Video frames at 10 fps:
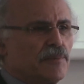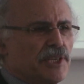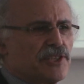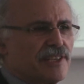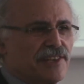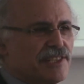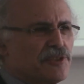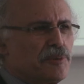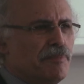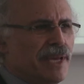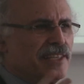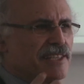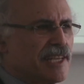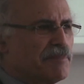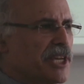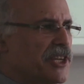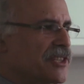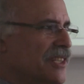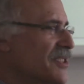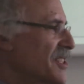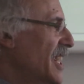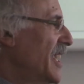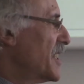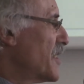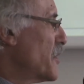which there is a tremendous temptation in society,